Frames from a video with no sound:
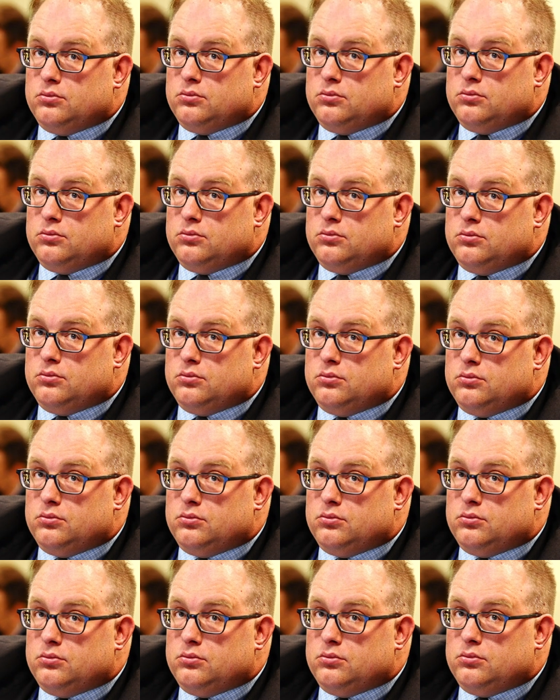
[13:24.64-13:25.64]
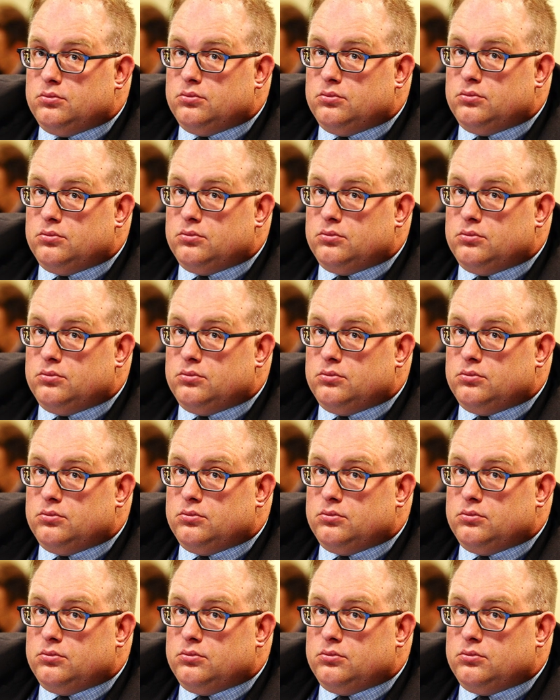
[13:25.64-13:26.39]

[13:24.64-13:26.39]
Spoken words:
Nothing is said.